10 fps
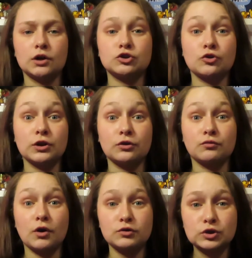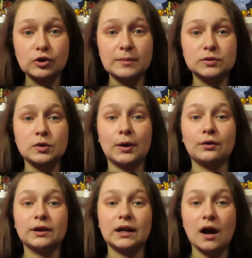during the road trip so I
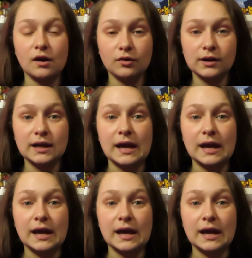don't get hungry